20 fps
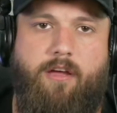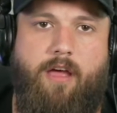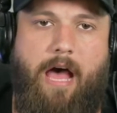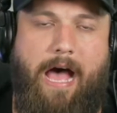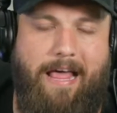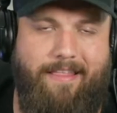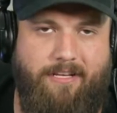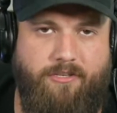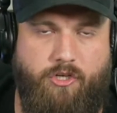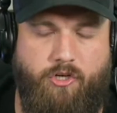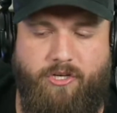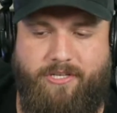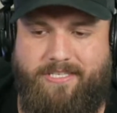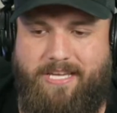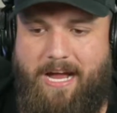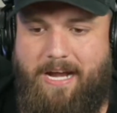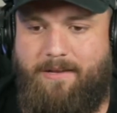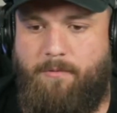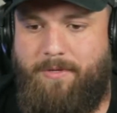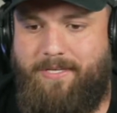I think it's a good
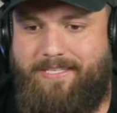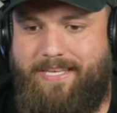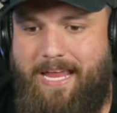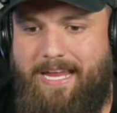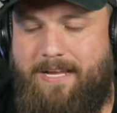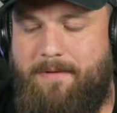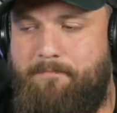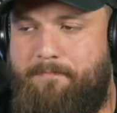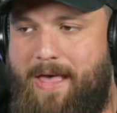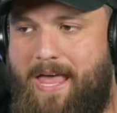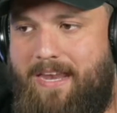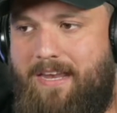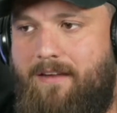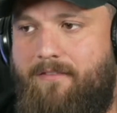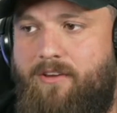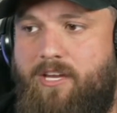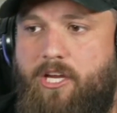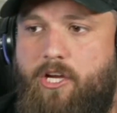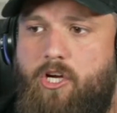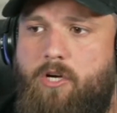sign that we stay
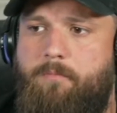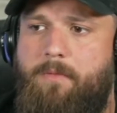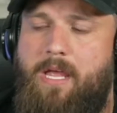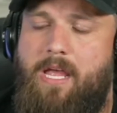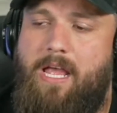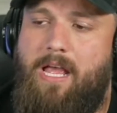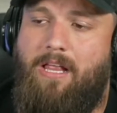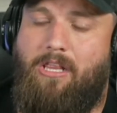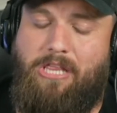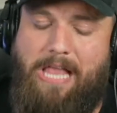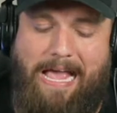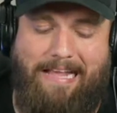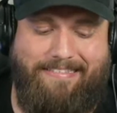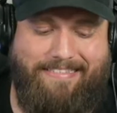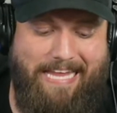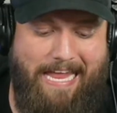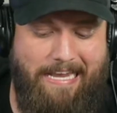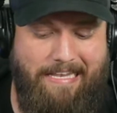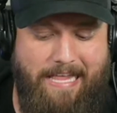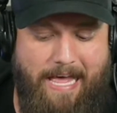competitive here. Last
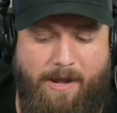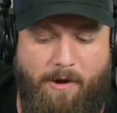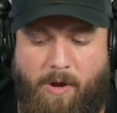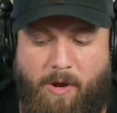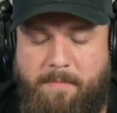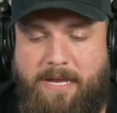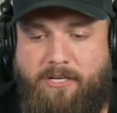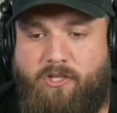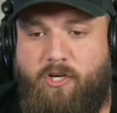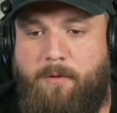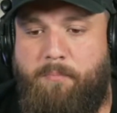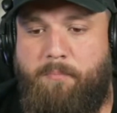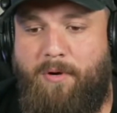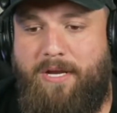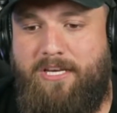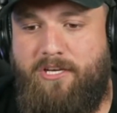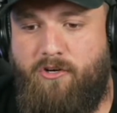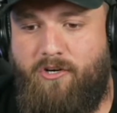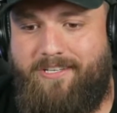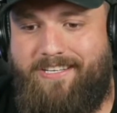headline I want to make sure to
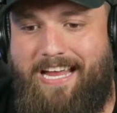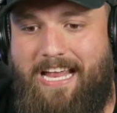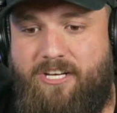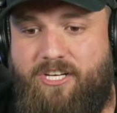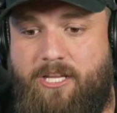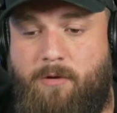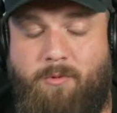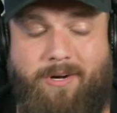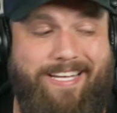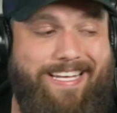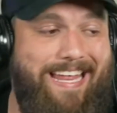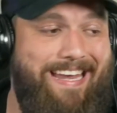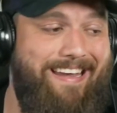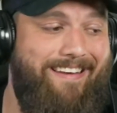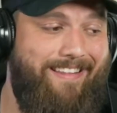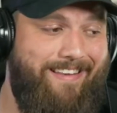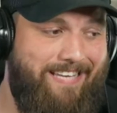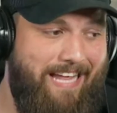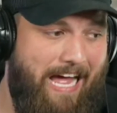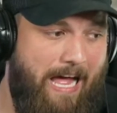bring to your attention. Then we're going to get into
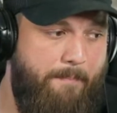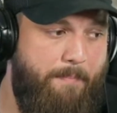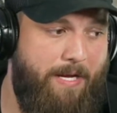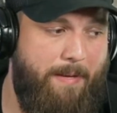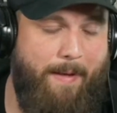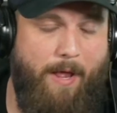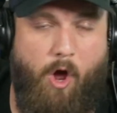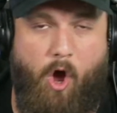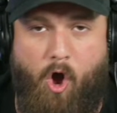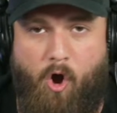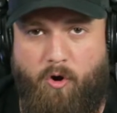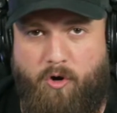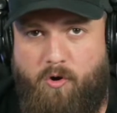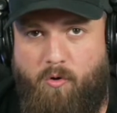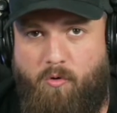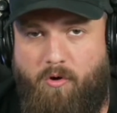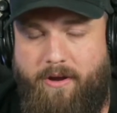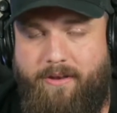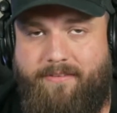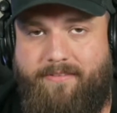the topic about
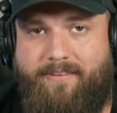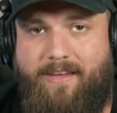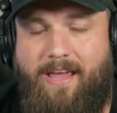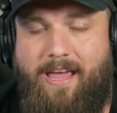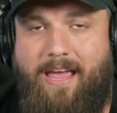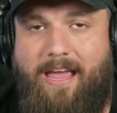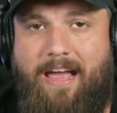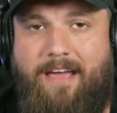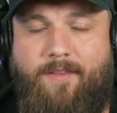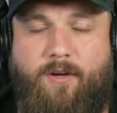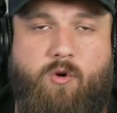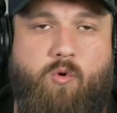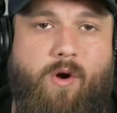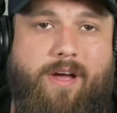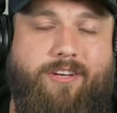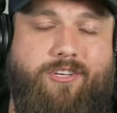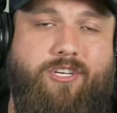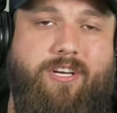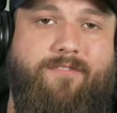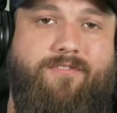altcoins and the
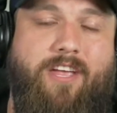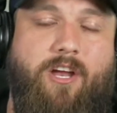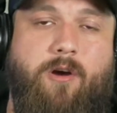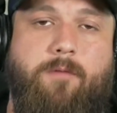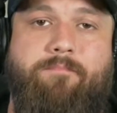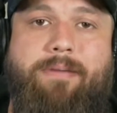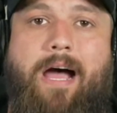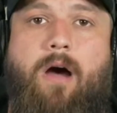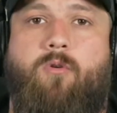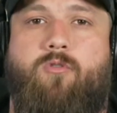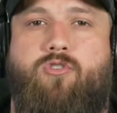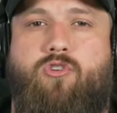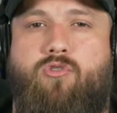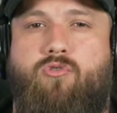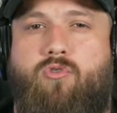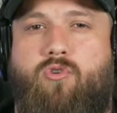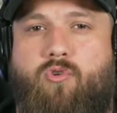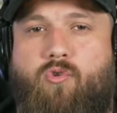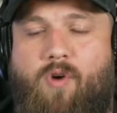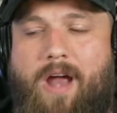question if they're about to
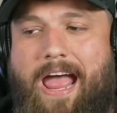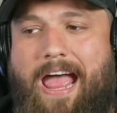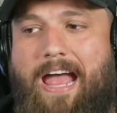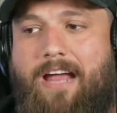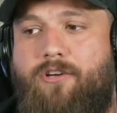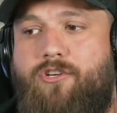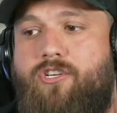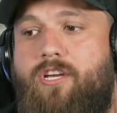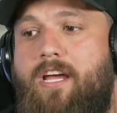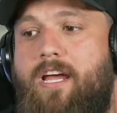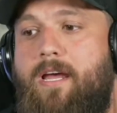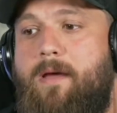crash.